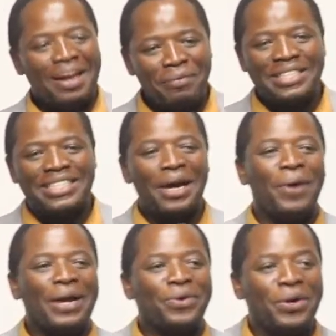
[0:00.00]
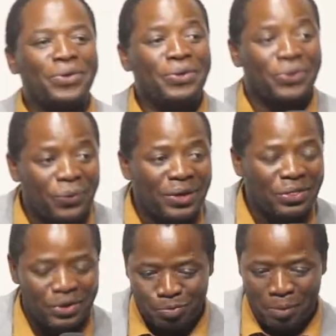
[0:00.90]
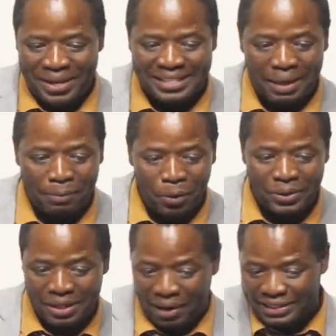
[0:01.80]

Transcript: Let me tell you what not to do in those moments as I'm closing,